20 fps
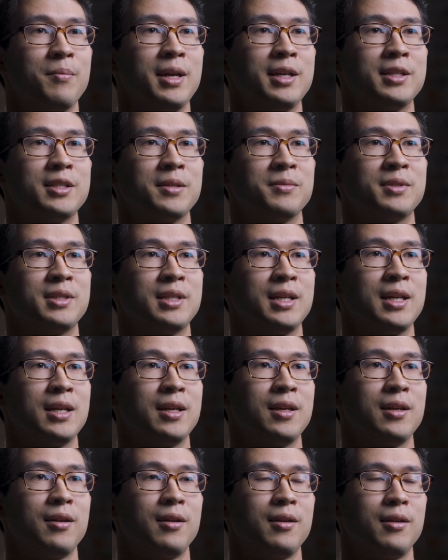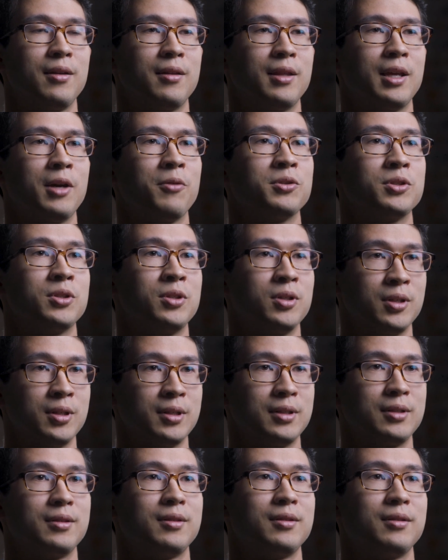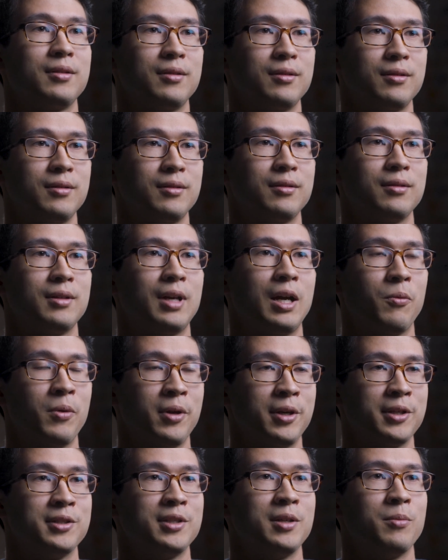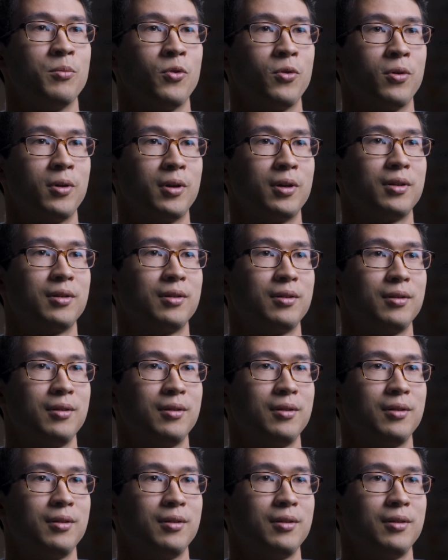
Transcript: makes them say, "That was good. I want to see more."